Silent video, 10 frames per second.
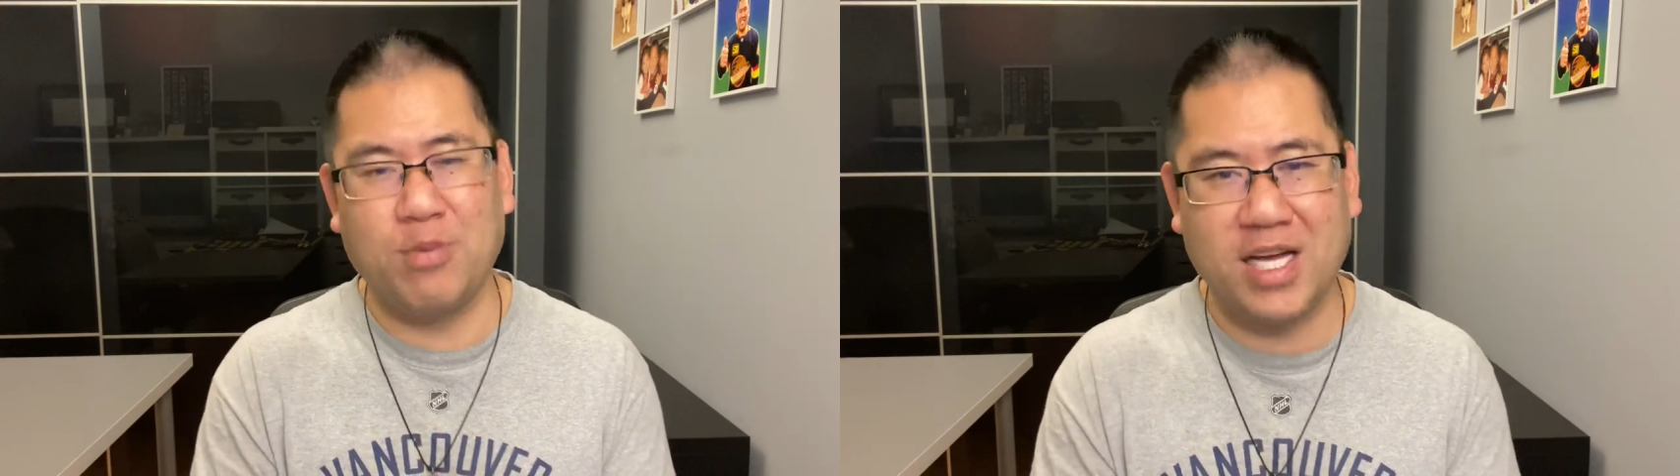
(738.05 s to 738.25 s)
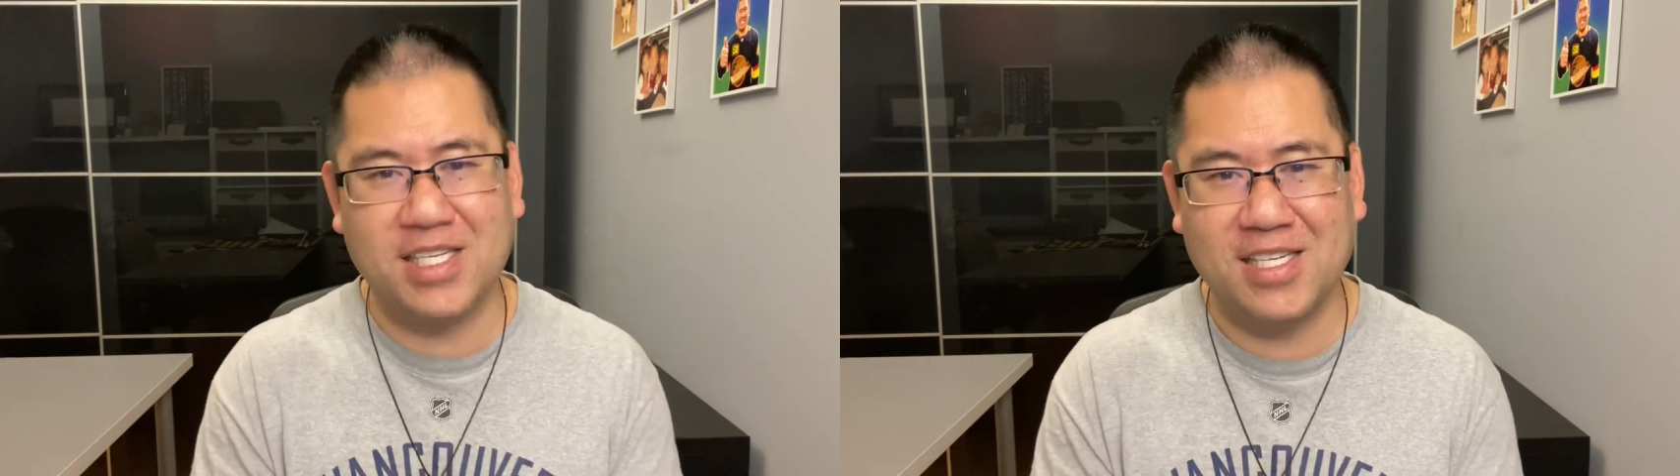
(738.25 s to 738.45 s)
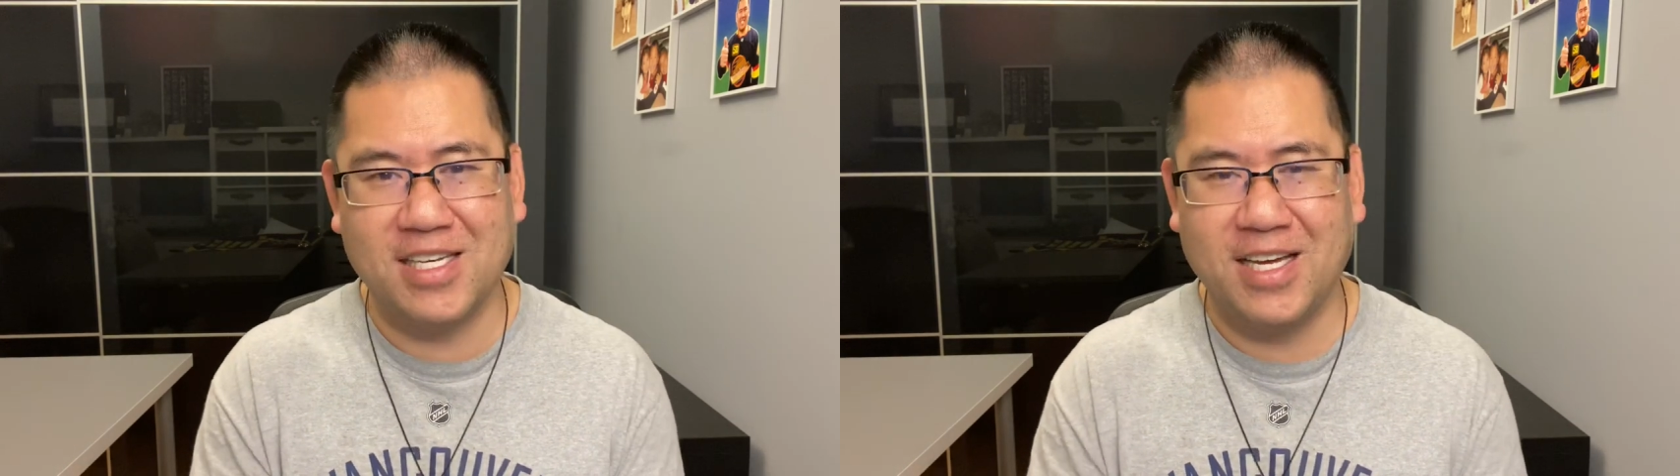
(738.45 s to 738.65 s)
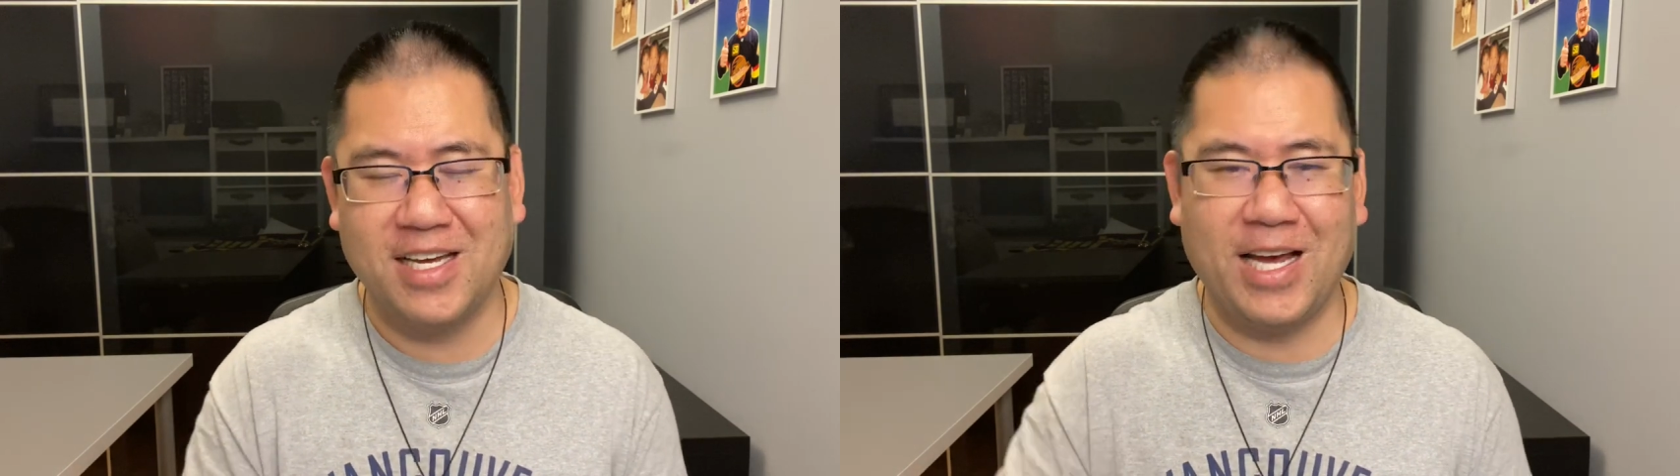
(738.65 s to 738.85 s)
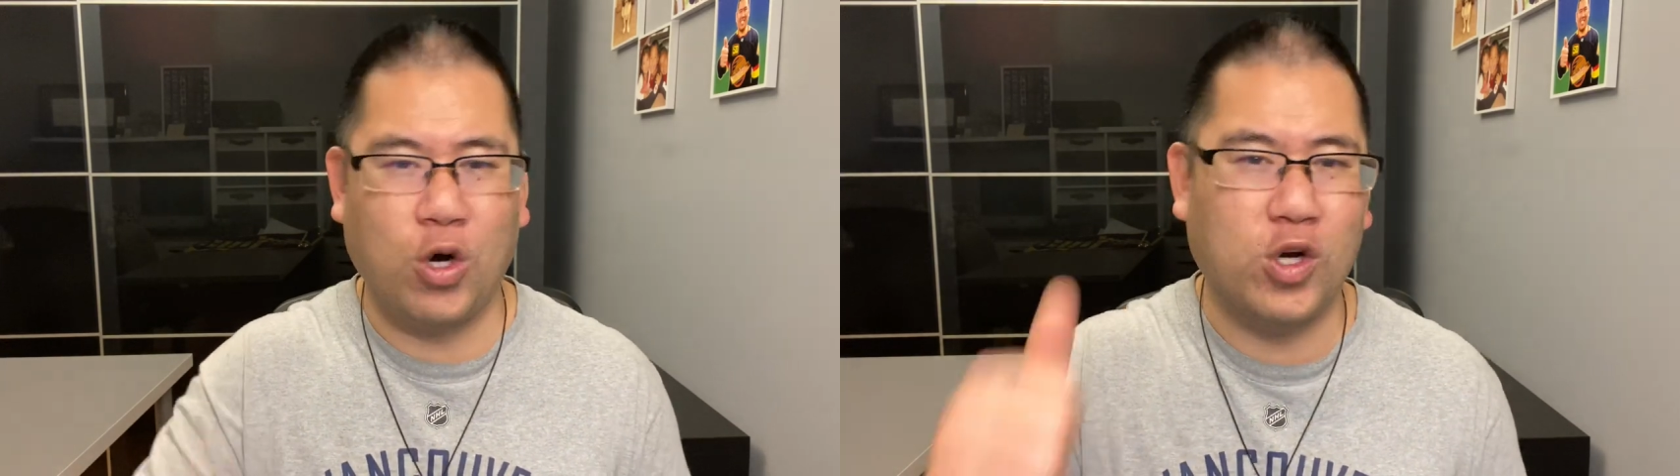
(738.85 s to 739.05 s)
bless,
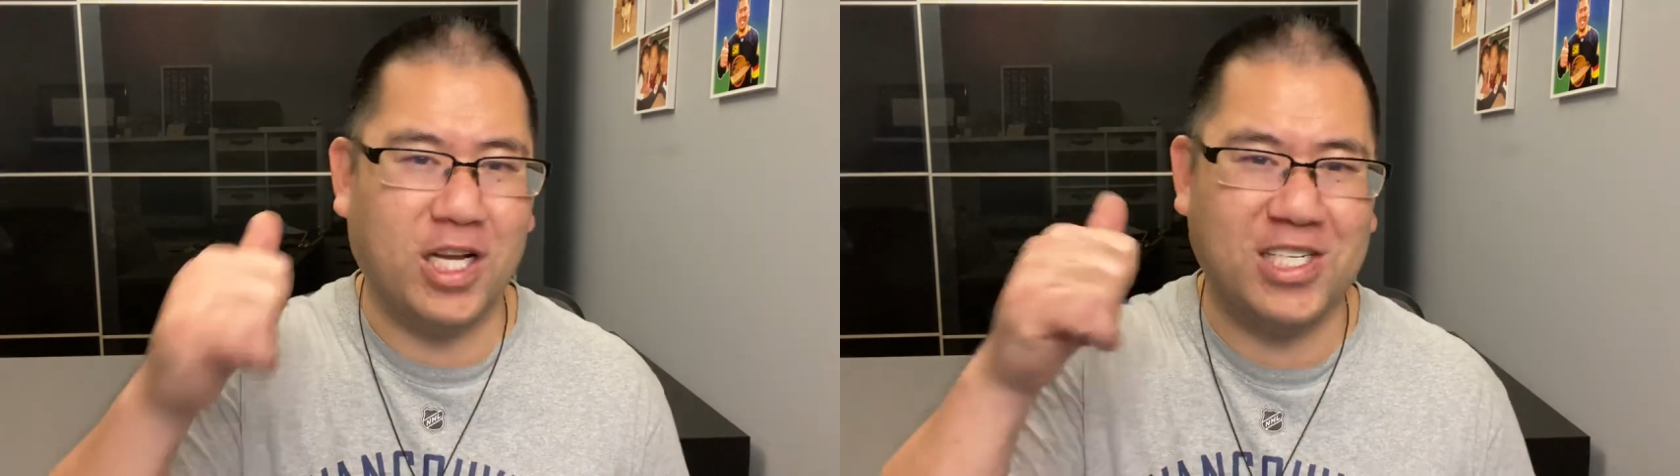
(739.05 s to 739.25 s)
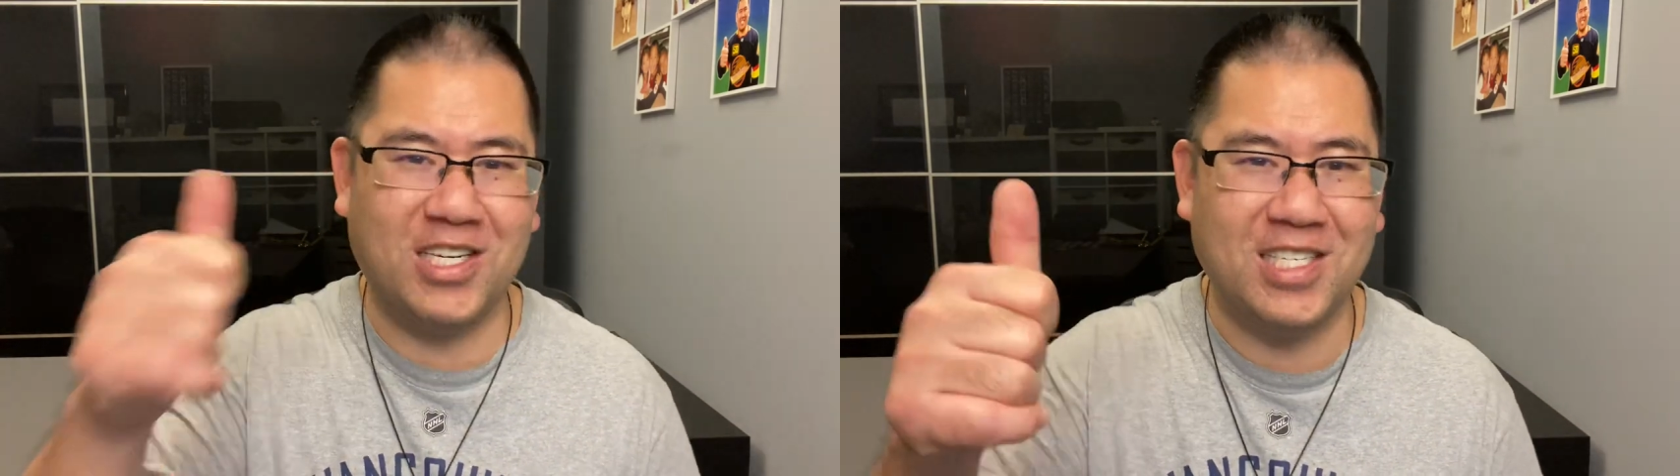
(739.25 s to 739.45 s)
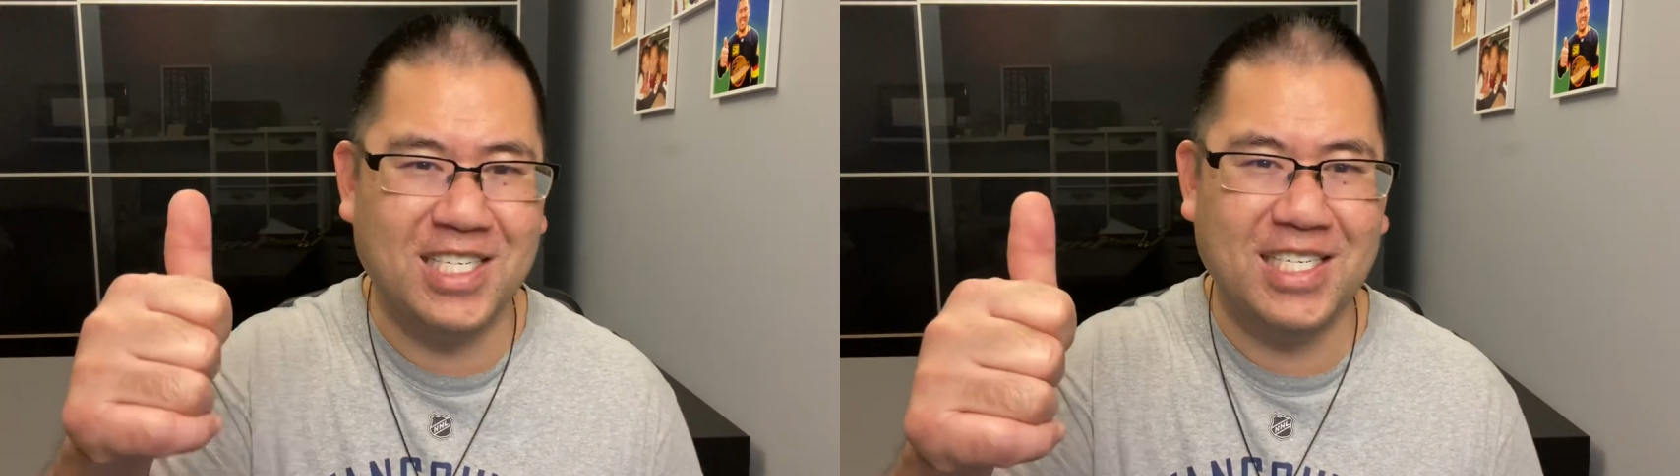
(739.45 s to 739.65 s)
and go Canucks go.